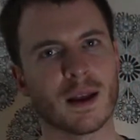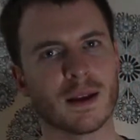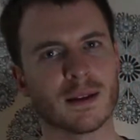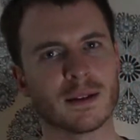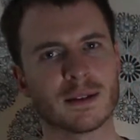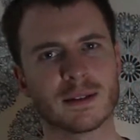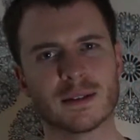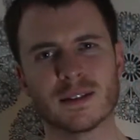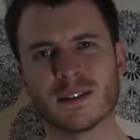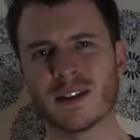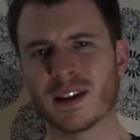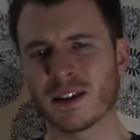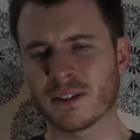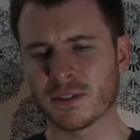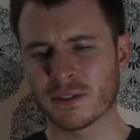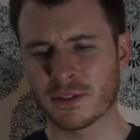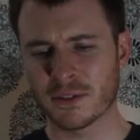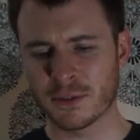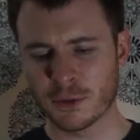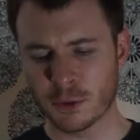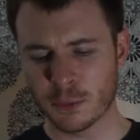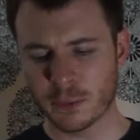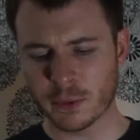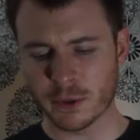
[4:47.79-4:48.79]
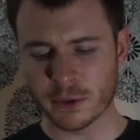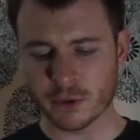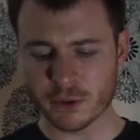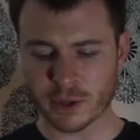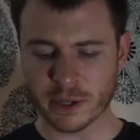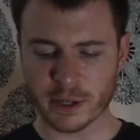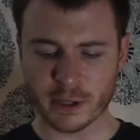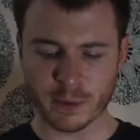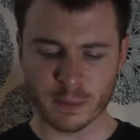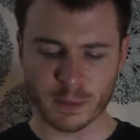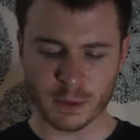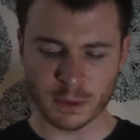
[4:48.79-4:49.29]
still like super
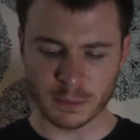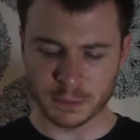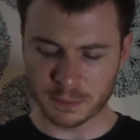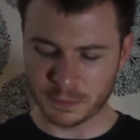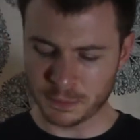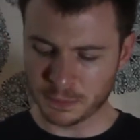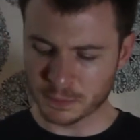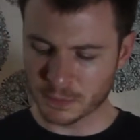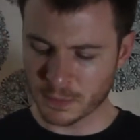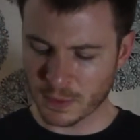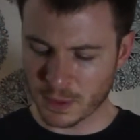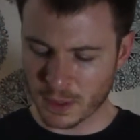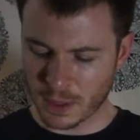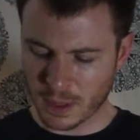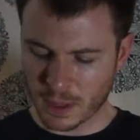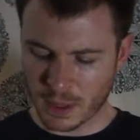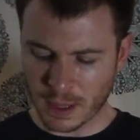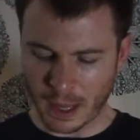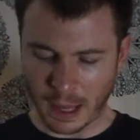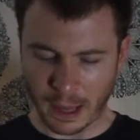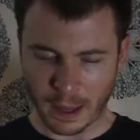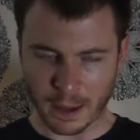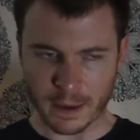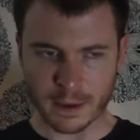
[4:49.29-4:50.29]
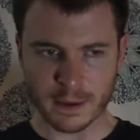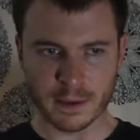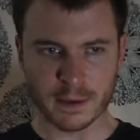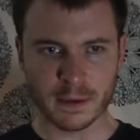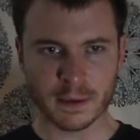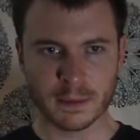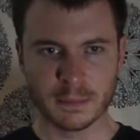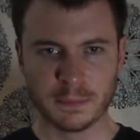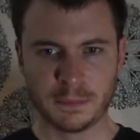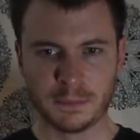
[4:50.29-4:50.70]
drinkable. And